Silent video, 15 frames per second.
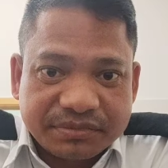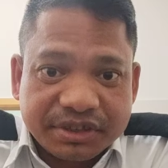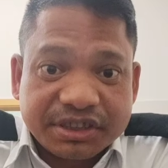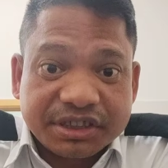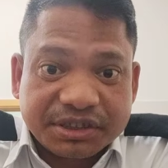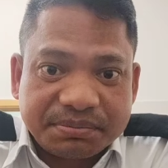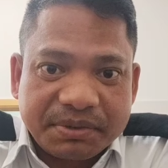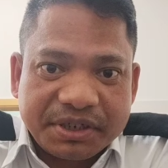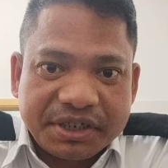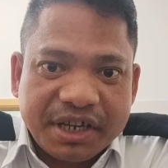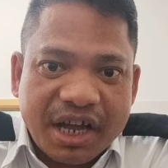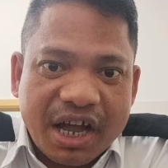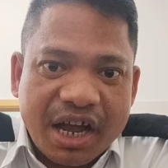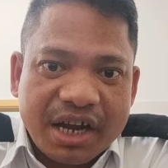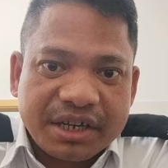It is very
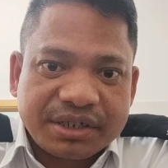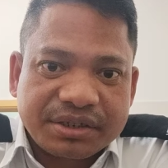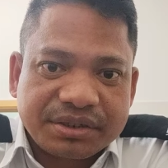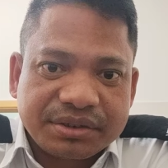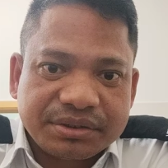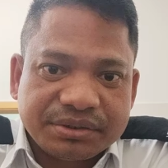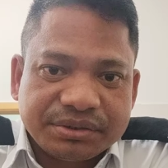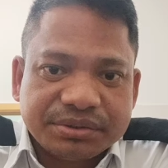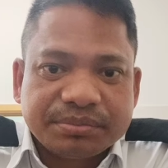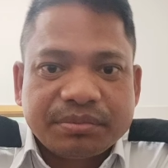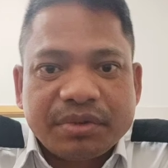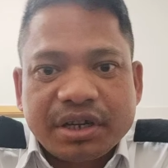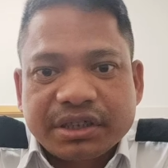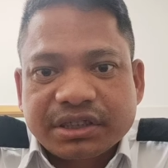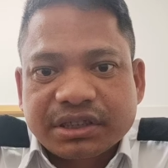hard. You
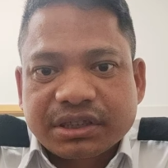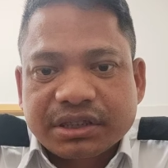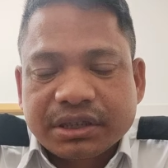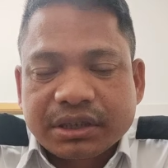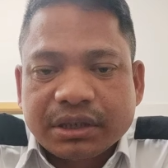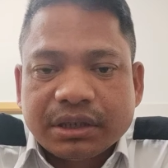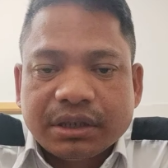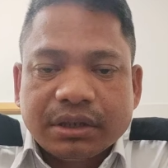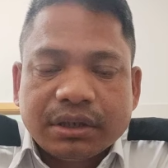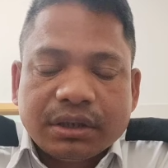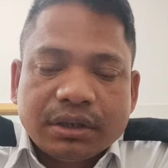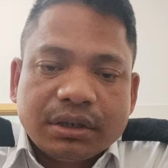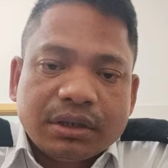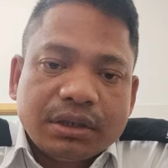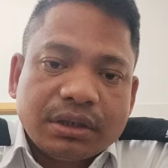must
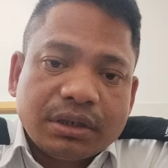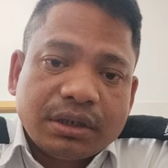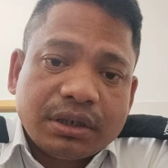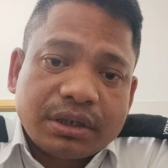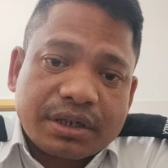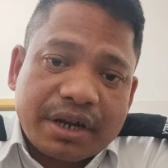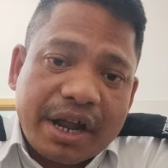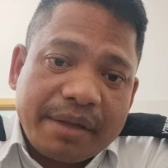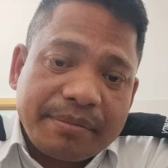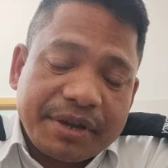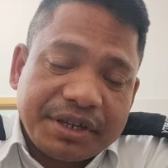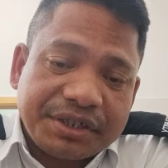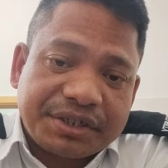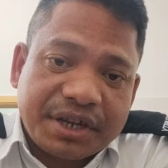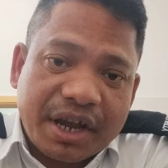try
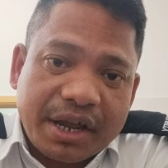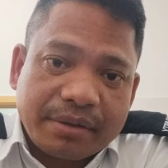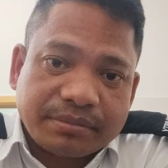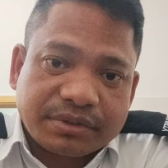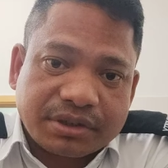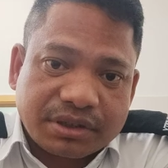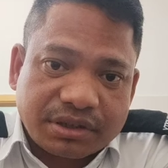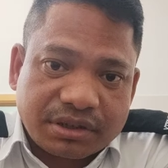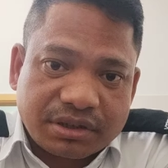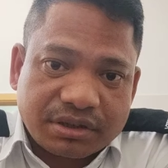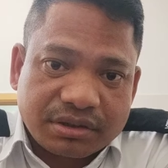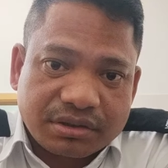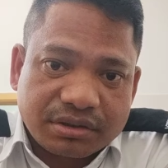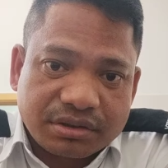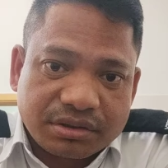many times.